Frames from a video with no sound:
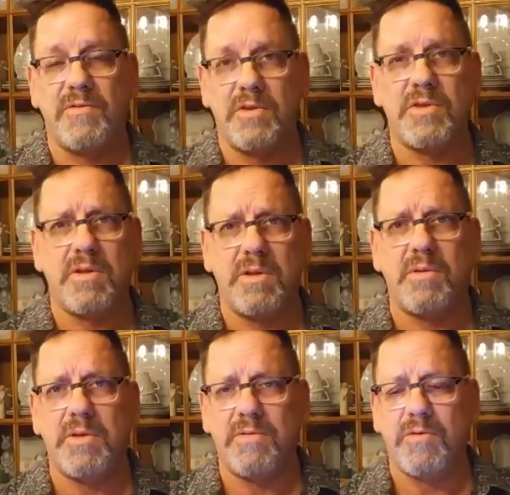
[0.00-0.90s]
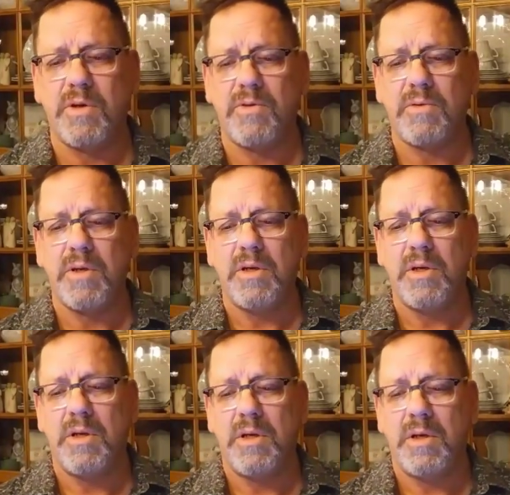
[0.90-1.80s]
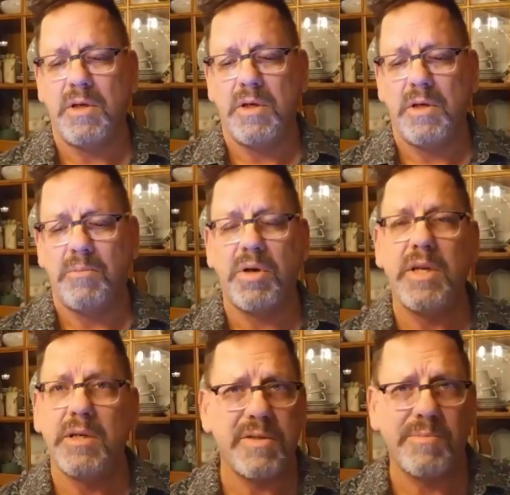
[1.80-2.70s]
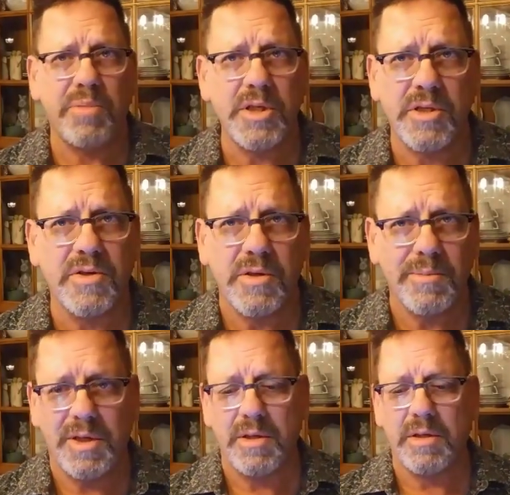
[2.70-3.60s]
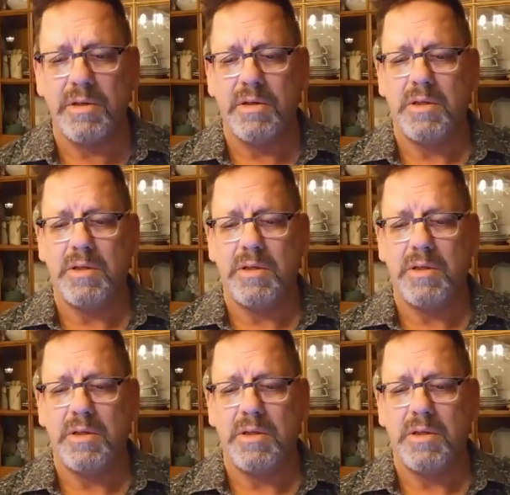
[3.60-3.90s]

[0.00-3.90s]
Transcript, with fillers: verse 33 to 43. Peter doesn't preach a sermon here.